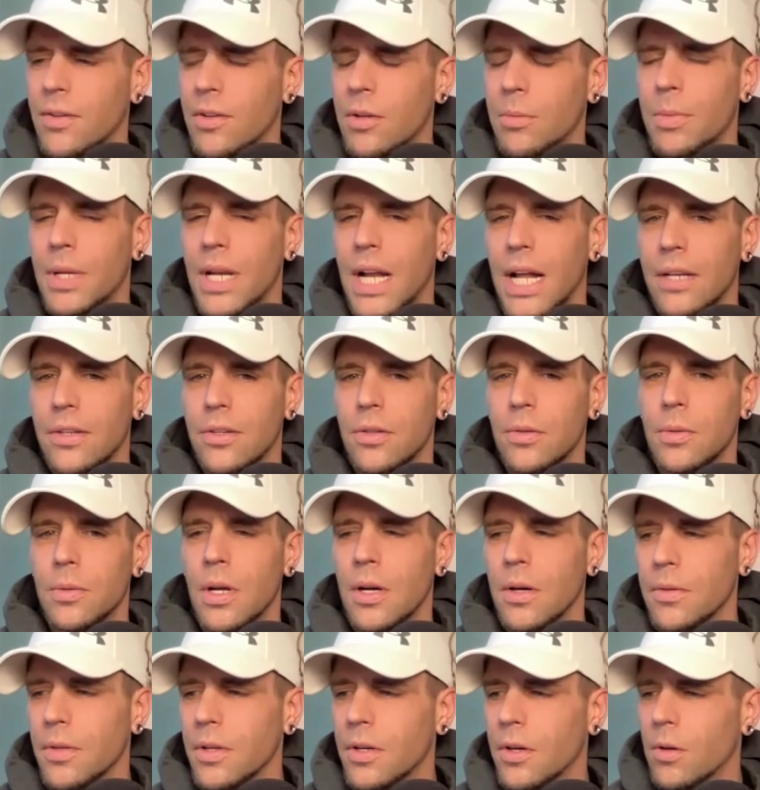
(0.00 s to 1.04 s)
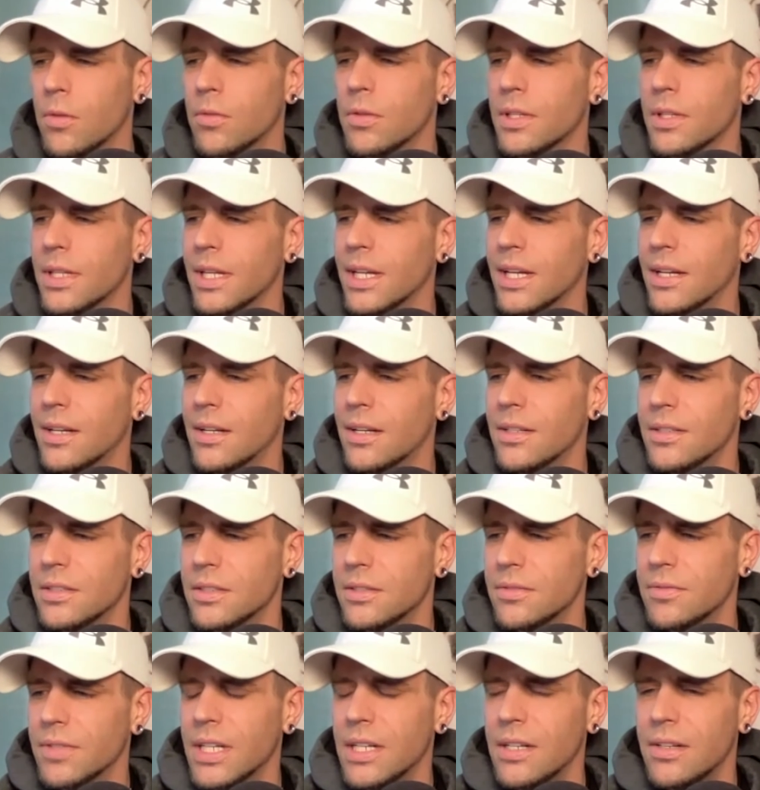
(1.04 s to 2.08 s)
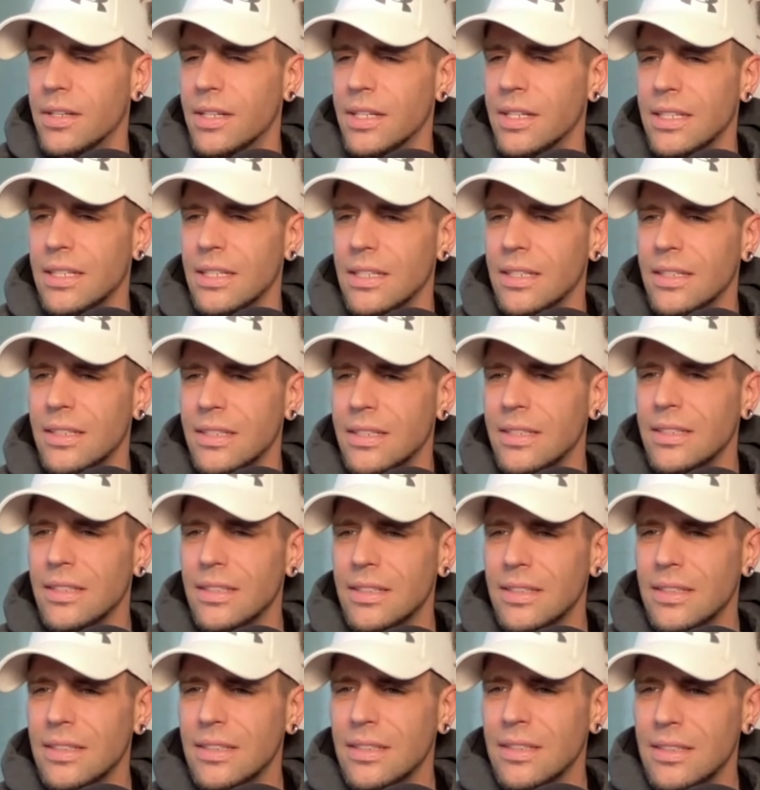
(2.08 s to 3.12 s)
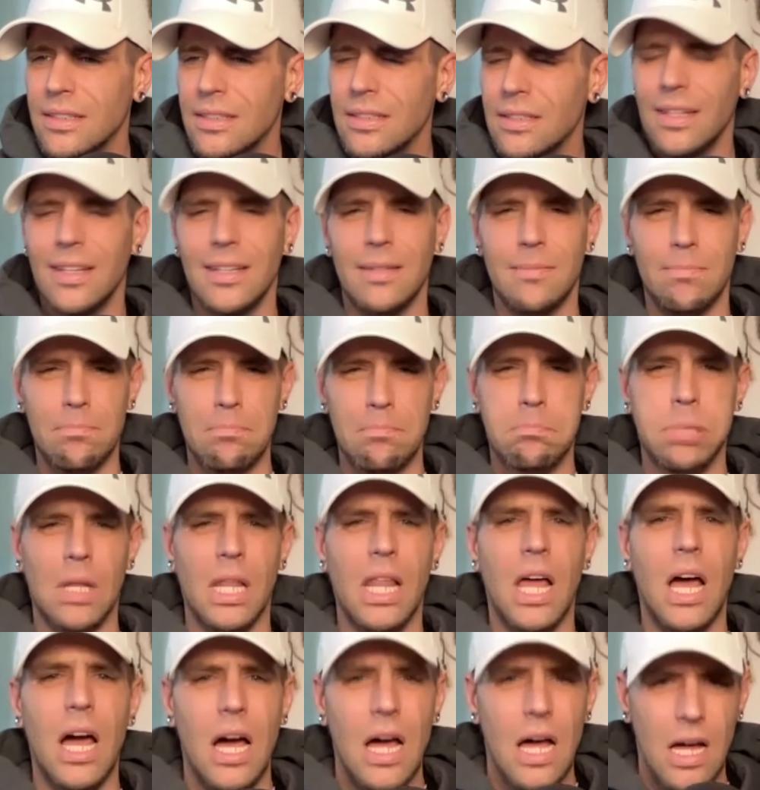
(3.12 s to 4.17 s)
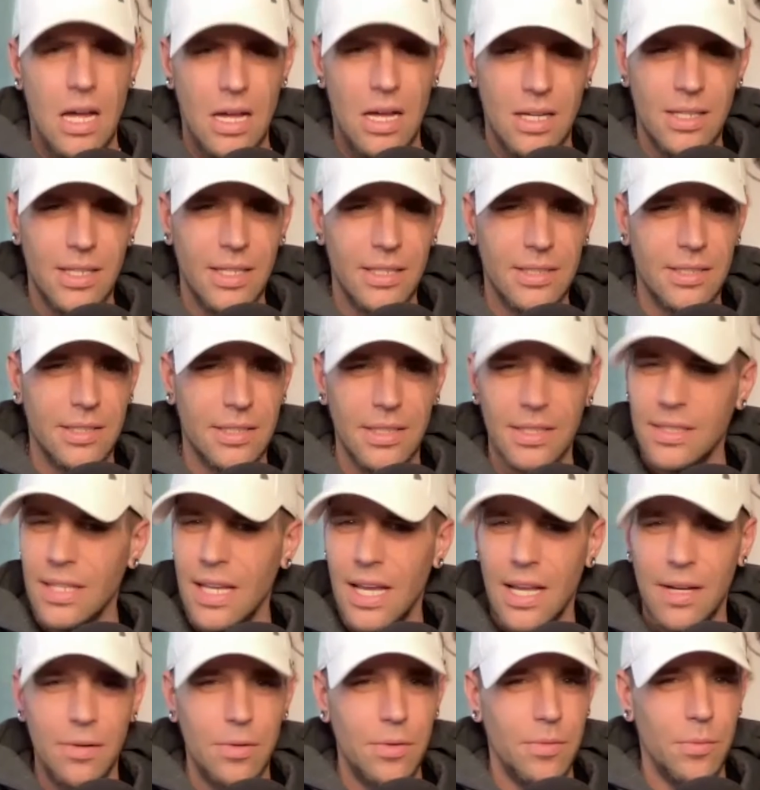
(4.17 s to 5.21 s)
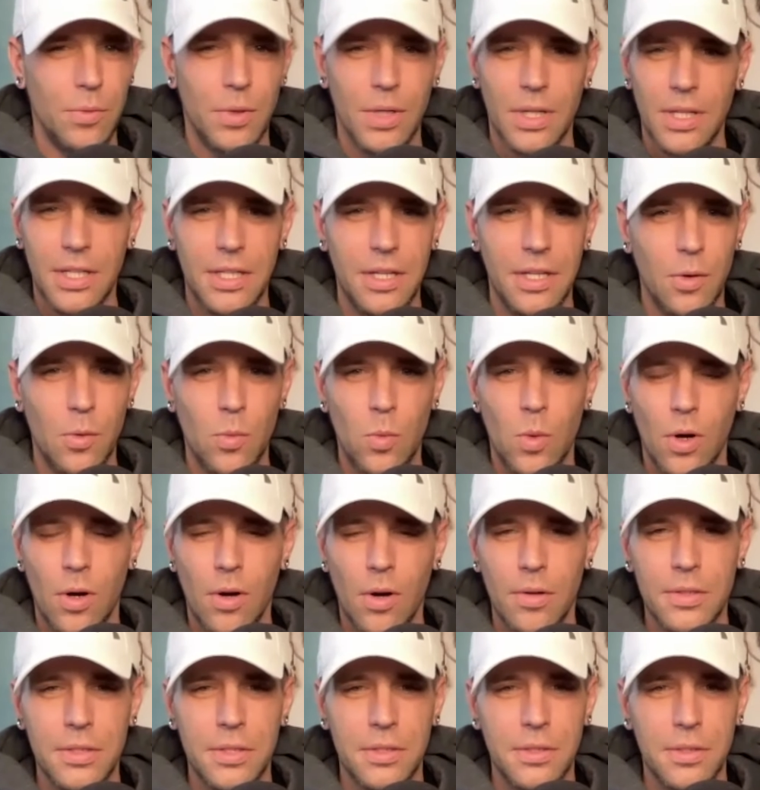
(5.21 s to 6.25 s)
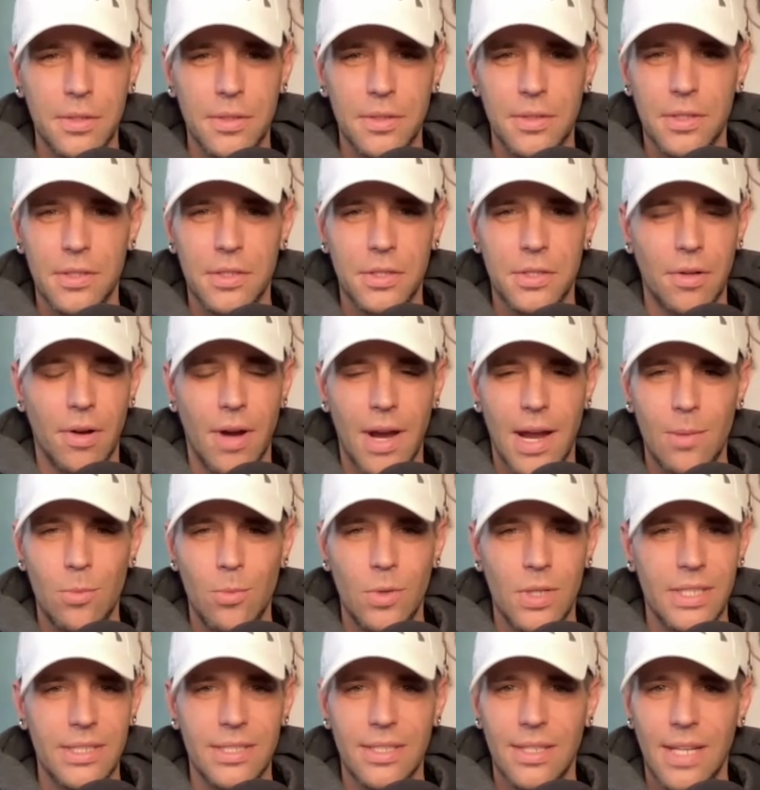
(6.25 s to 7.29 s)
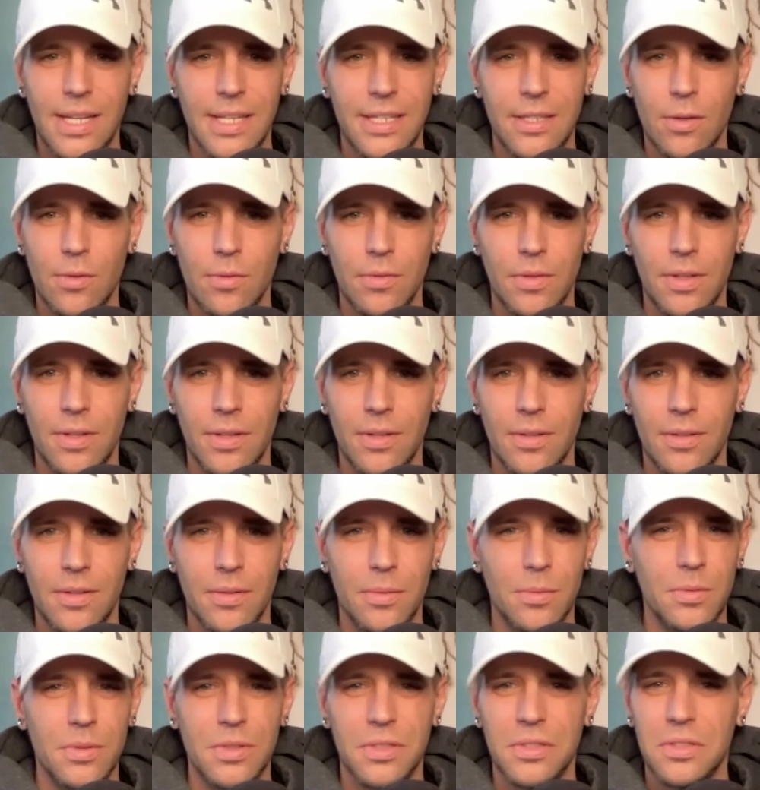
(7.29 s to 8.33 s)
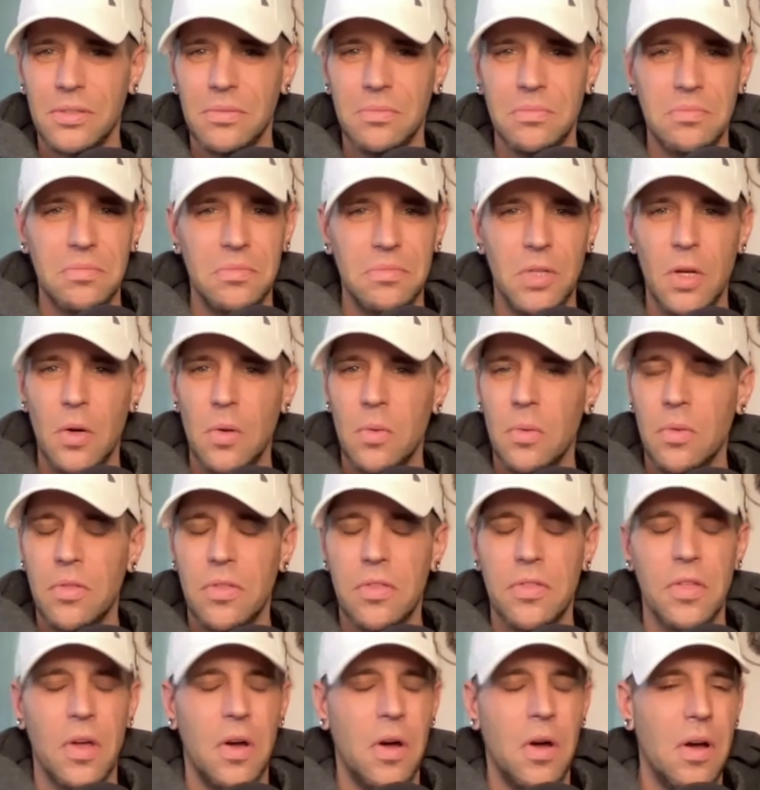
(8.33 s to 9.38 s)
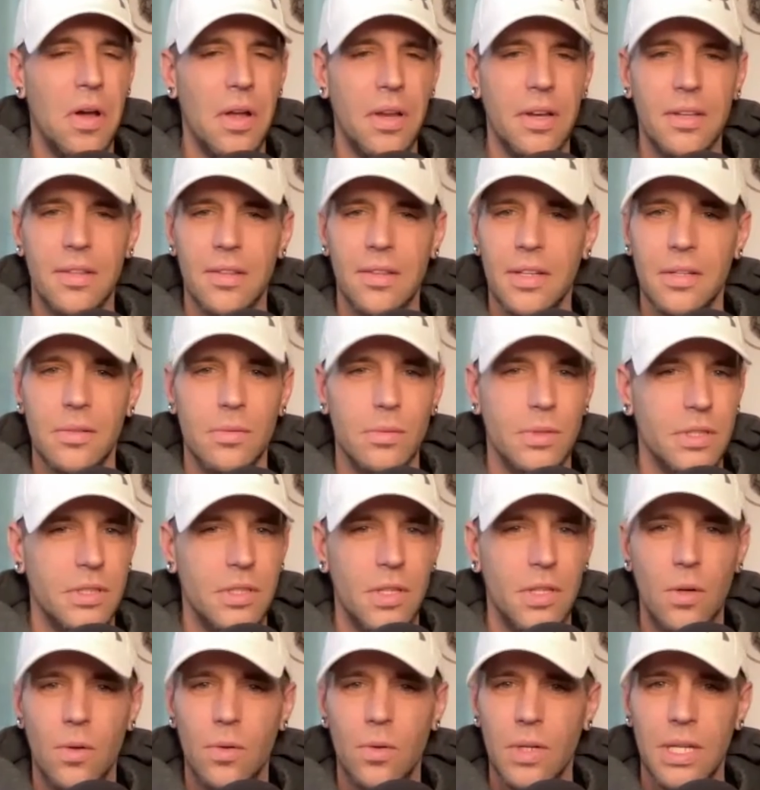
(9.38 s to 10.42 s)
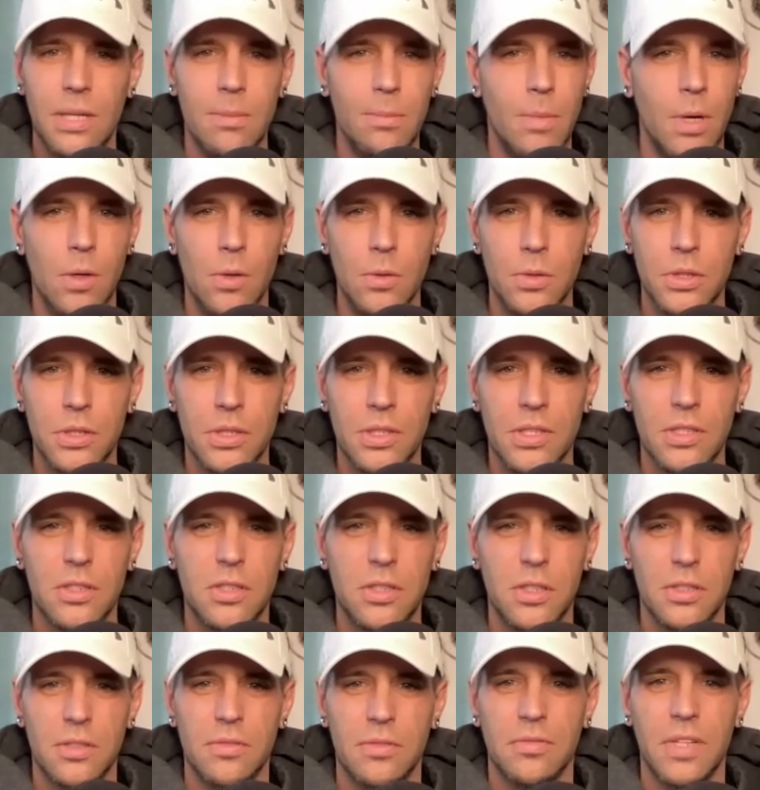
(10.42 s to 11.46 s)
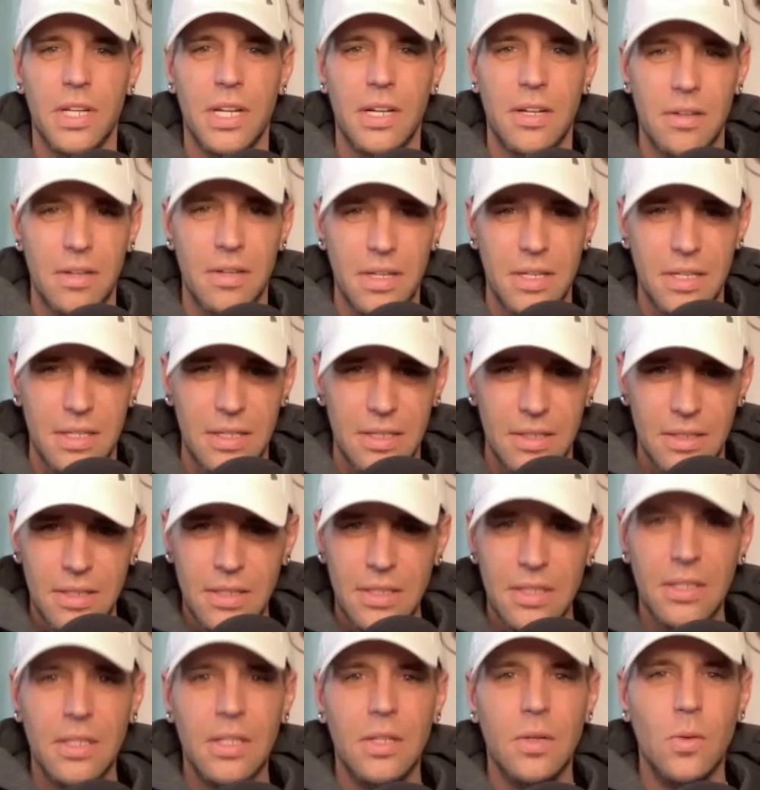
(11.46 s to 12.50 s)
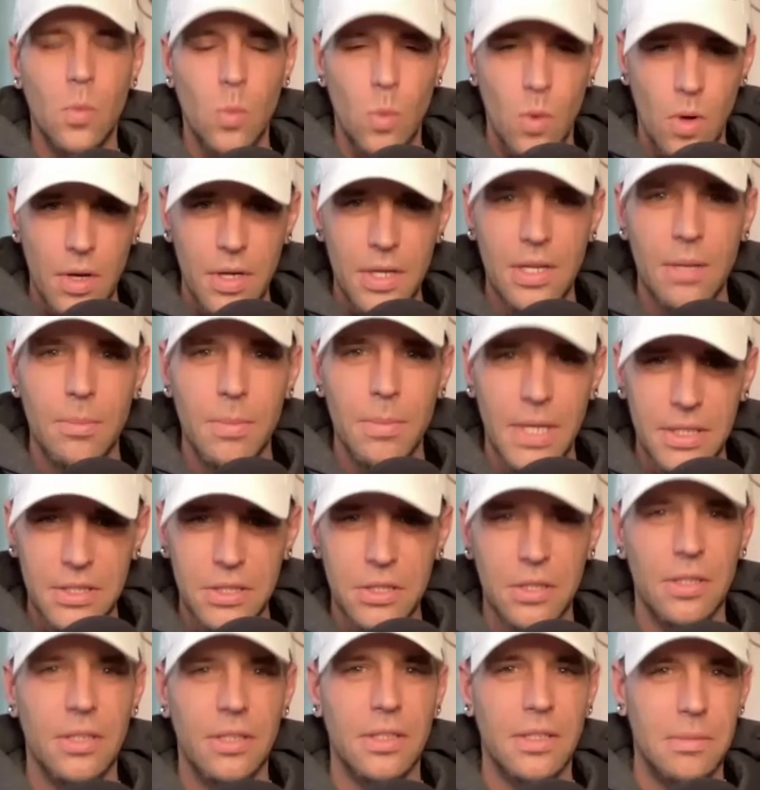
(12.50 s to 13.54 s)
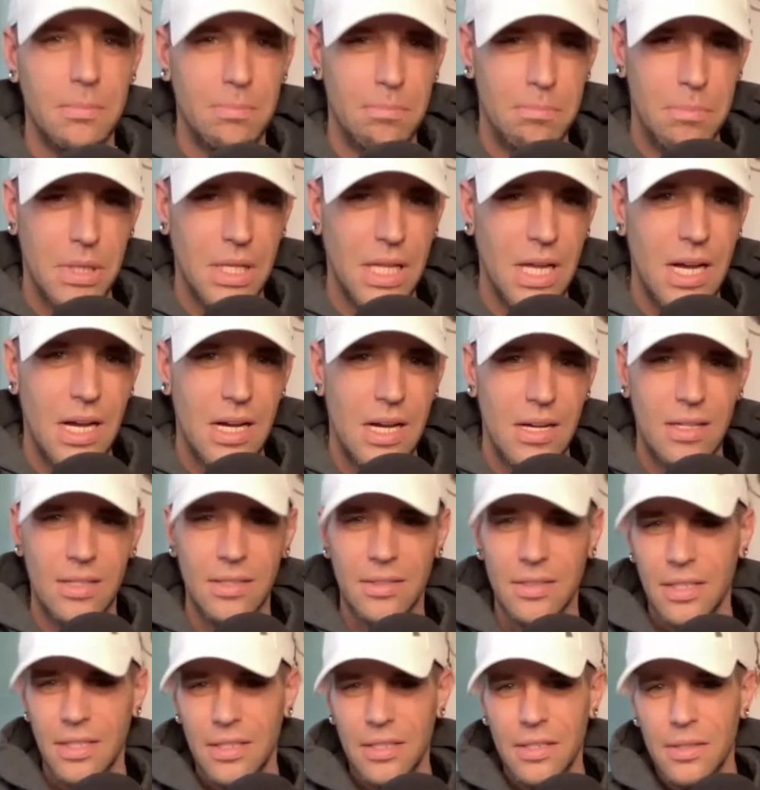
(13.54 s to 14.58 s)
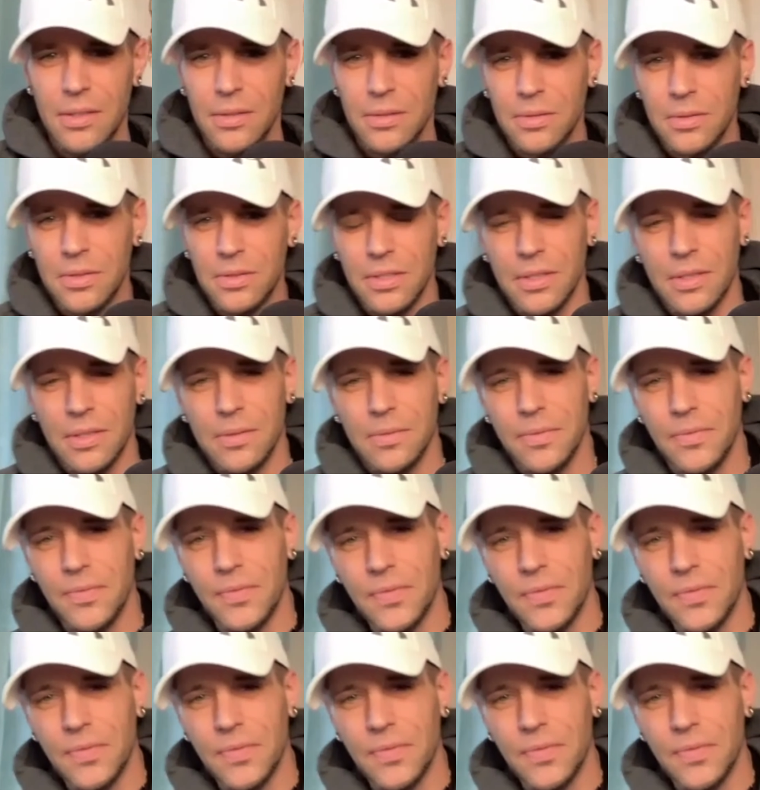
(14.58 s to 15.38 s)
of it, but I do know that over there is very like blah. It's I don't really know words to describe what it's like over there. There was no thought, there was no emotion. It's just very one-dimensional and blah, so